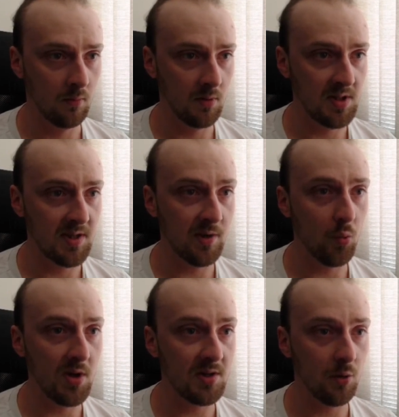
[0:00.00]

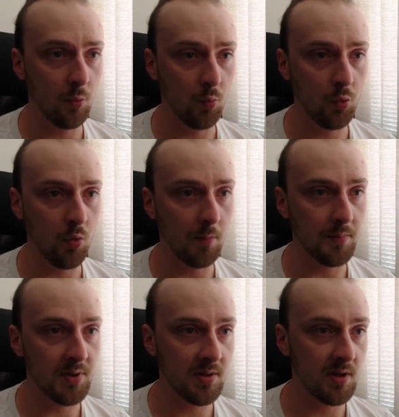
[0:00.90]
sideways
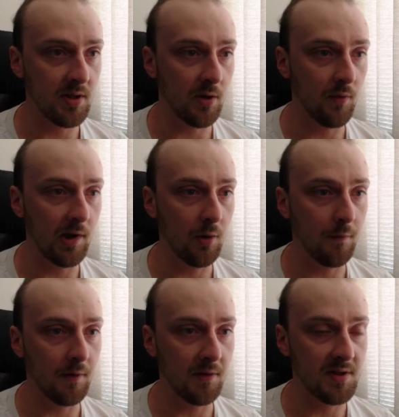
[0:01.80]
thwomps that are very
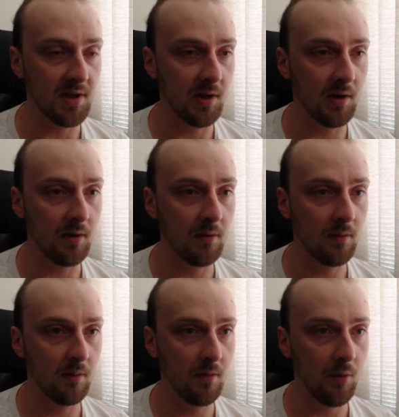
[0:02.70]
often seen in
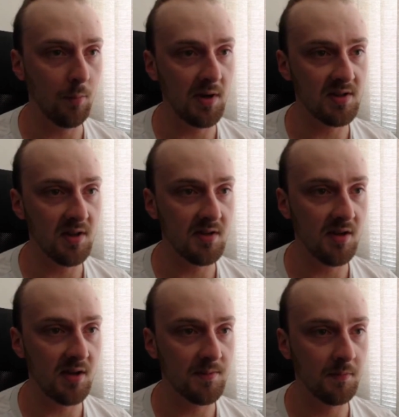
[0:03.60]
ROM hacks these
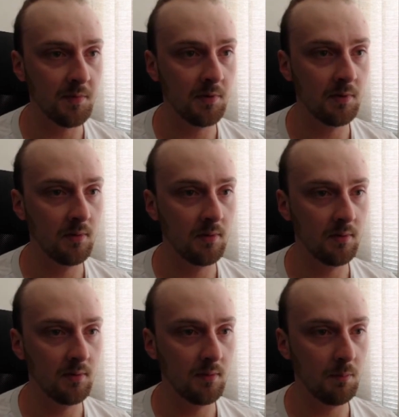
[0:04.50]
days.
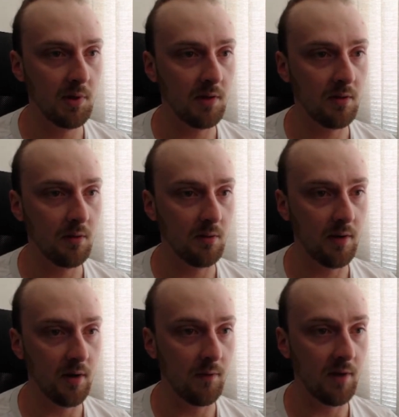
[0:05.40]
But they
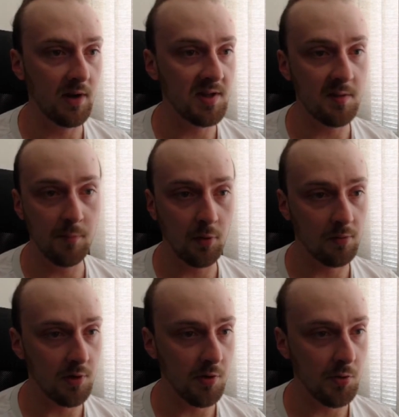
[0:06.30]
are very simple
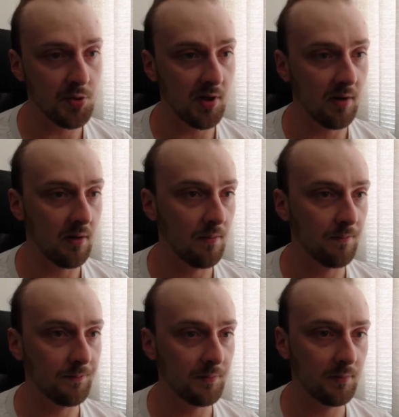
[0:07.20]
to use and
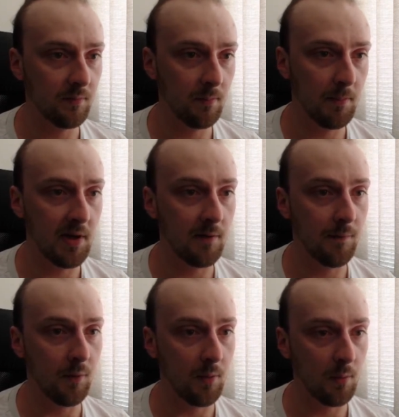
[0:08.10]
make
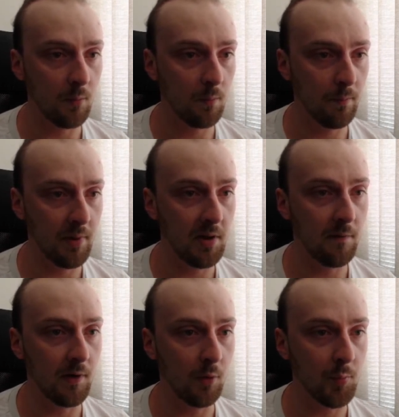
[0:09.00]
for pretty
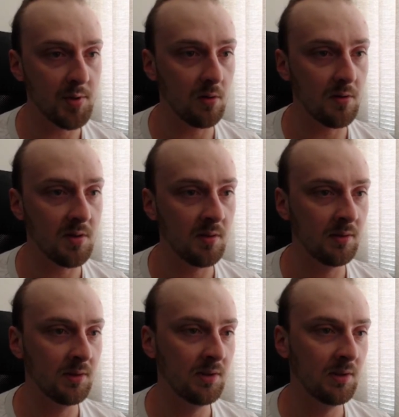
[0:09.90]
fun obstacles.
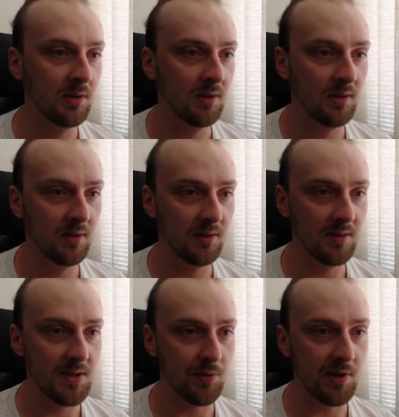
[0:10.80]

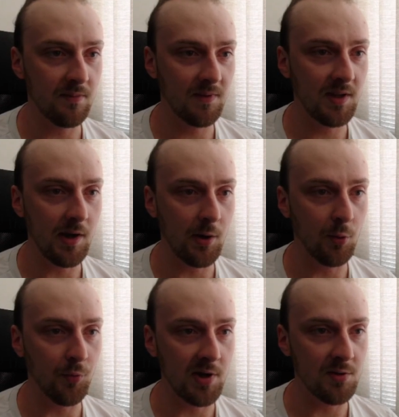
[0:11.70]
So that arrow
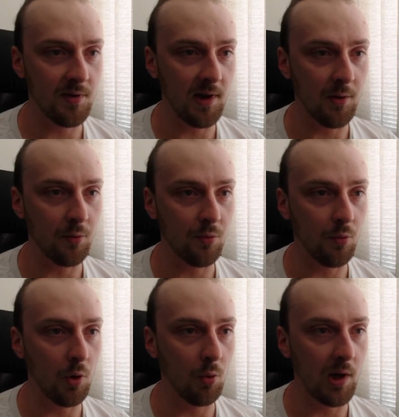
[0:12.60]
tries to tell you to
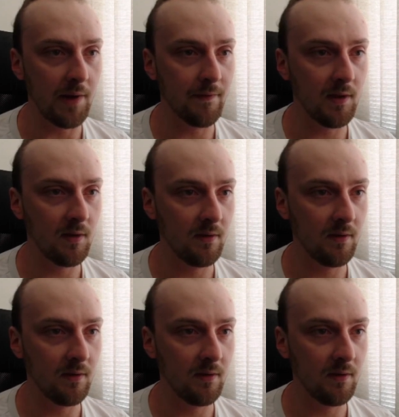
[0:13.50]
go left.